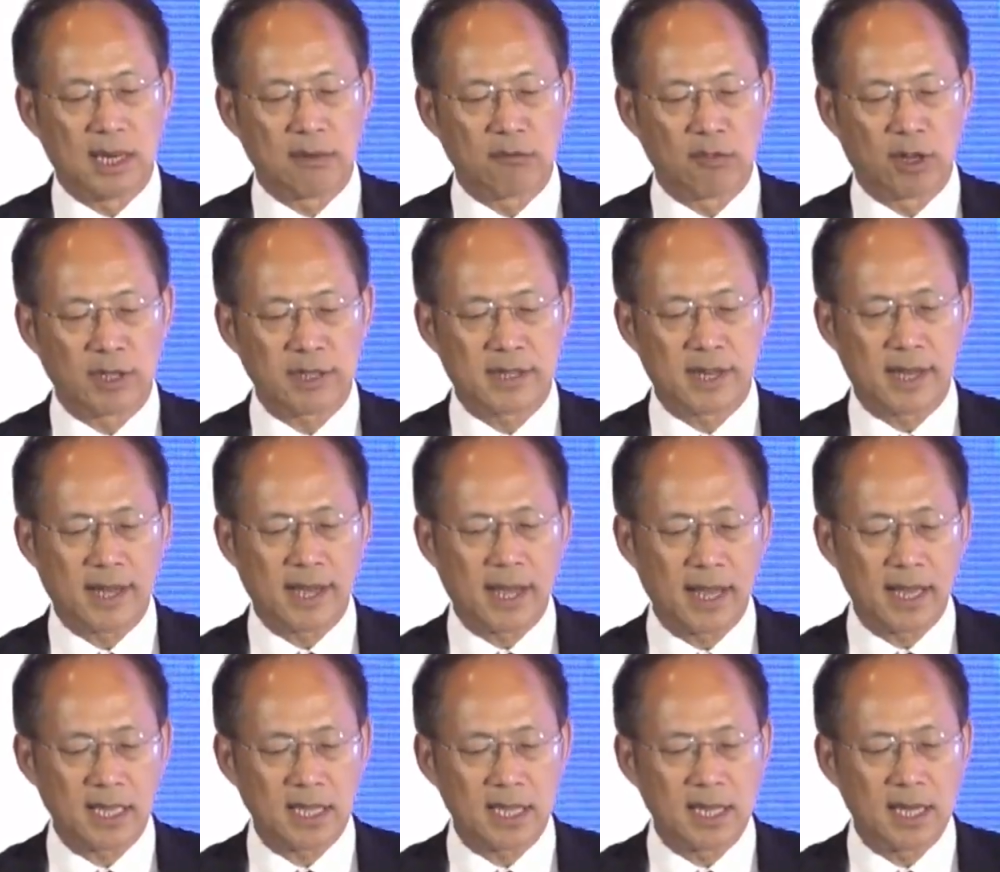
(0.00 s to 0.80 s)
Once
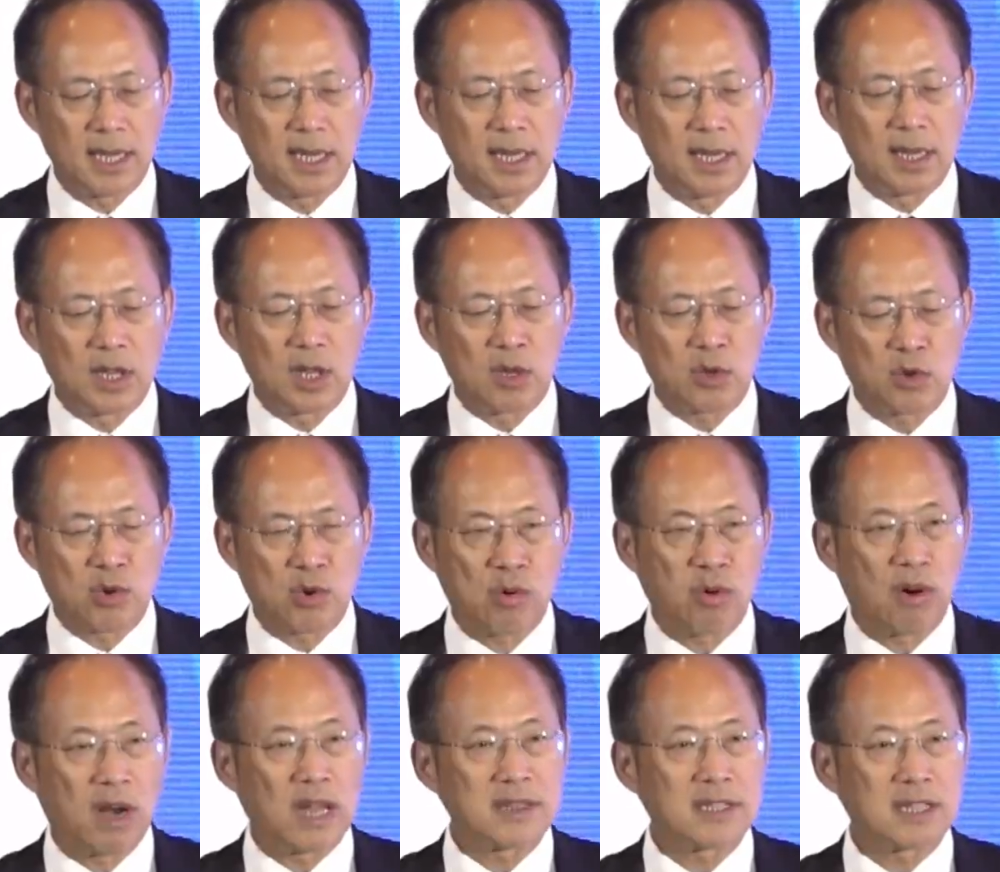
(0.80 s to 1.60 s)
again,
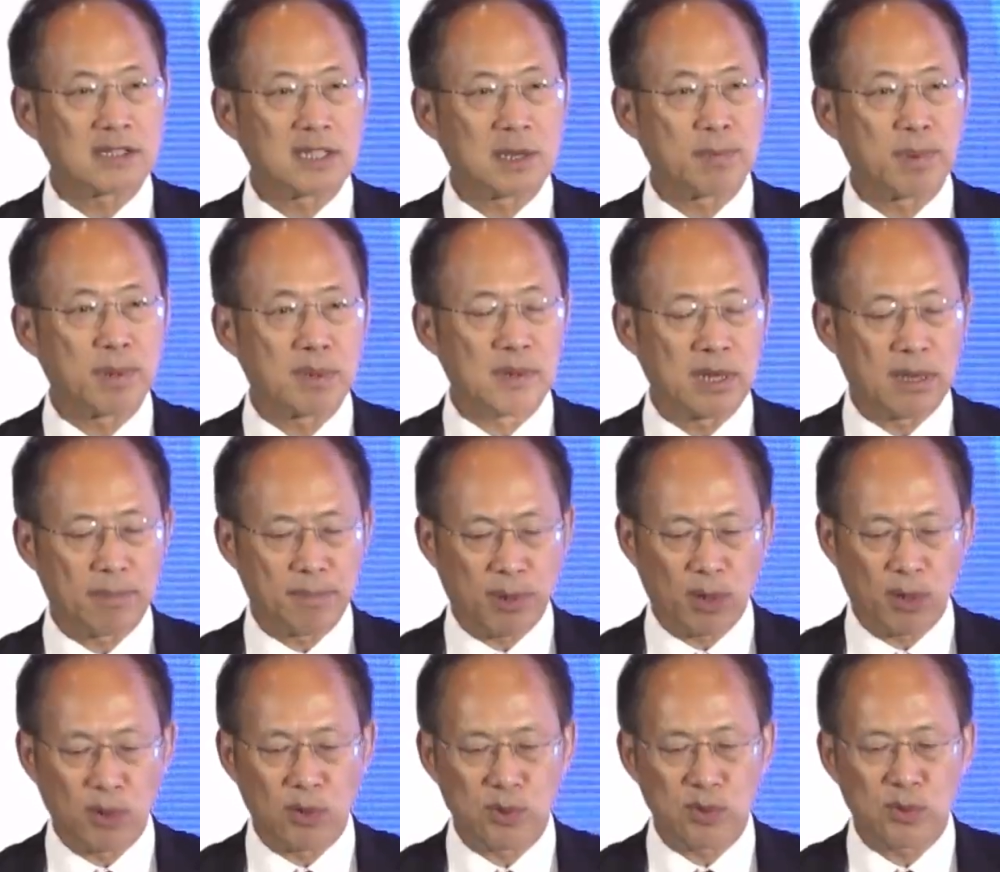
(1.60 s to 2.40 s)
transdisciplinary
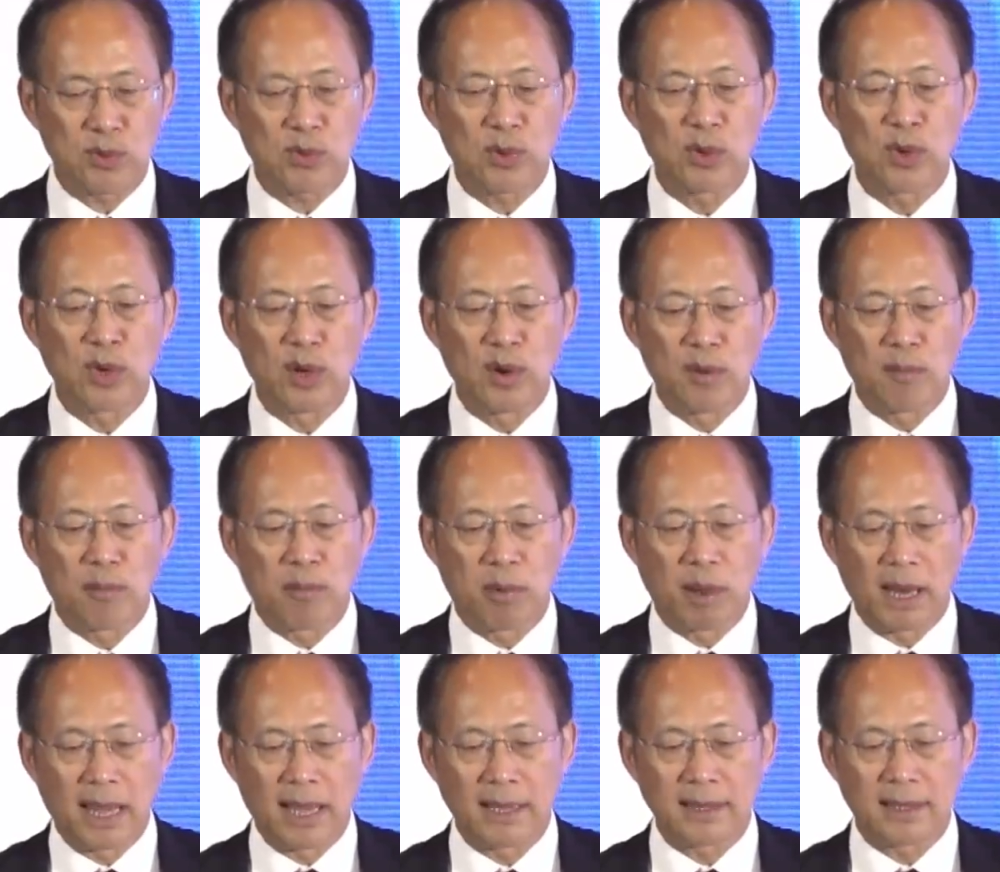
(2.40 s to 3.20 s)
approach,
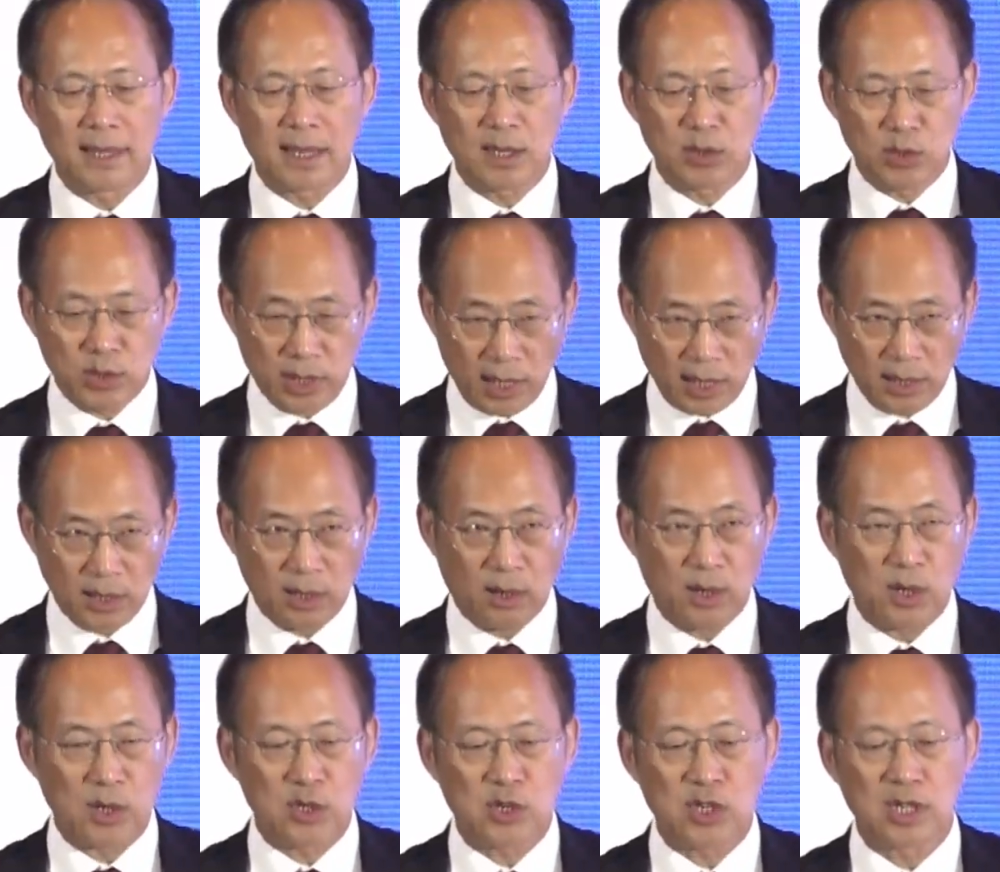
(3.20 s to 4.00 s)
blending
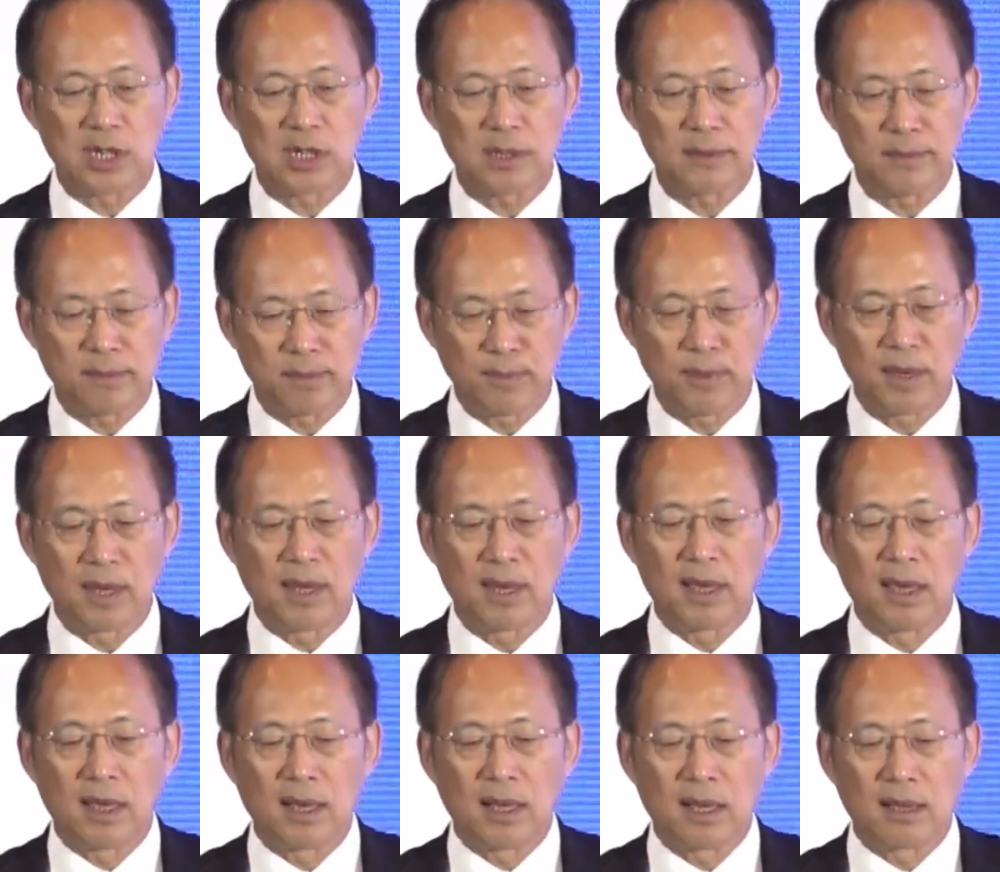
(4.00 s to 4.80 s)
technology.
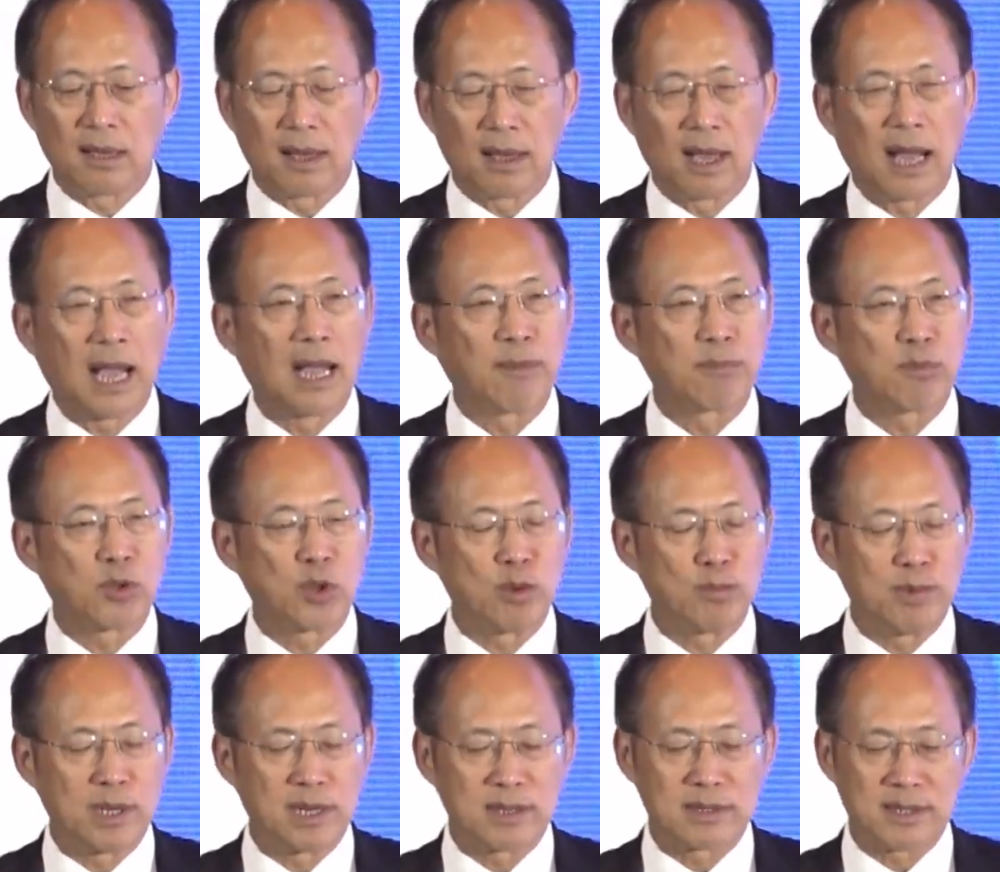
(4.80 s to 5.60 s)
I have
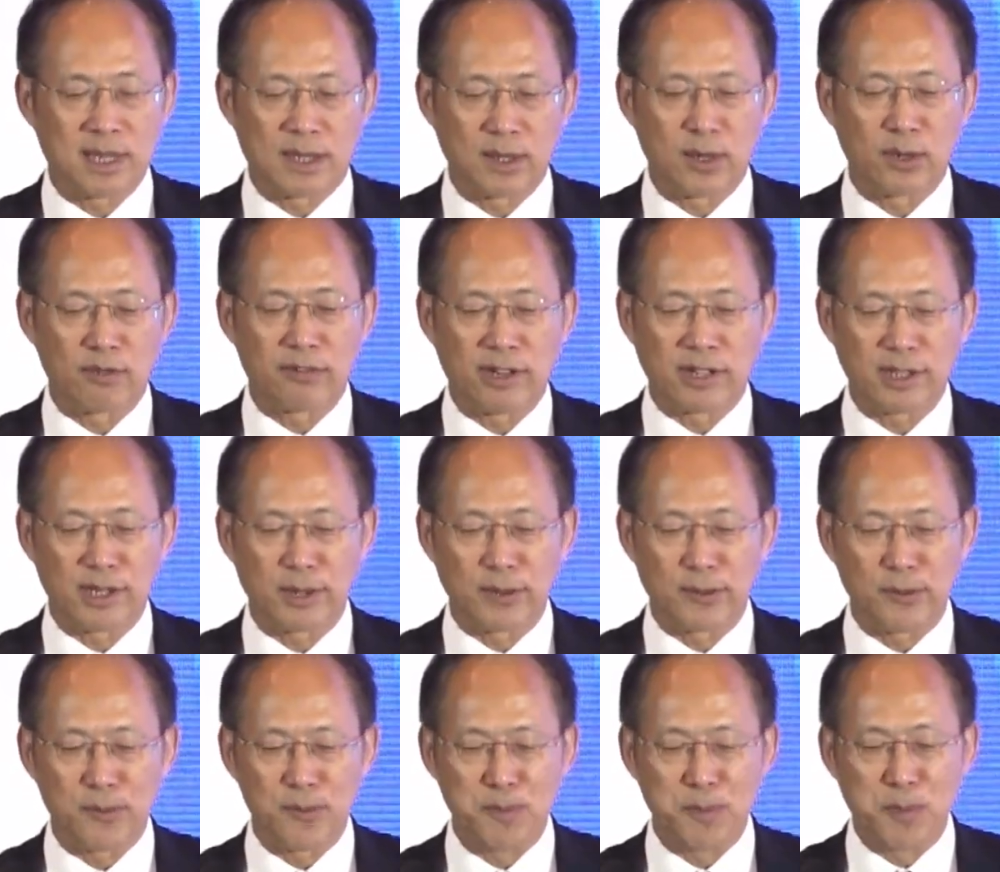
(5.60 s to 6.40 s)
2 minutes, I know, thank
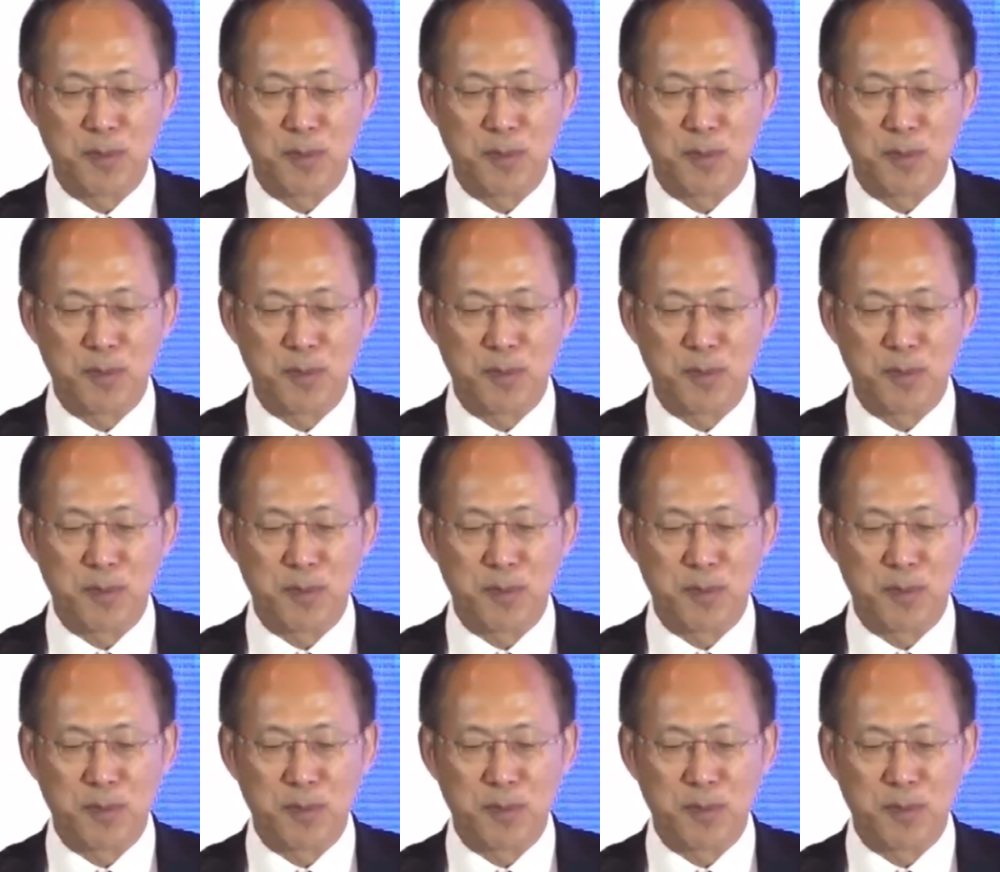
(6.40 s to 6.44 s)
you.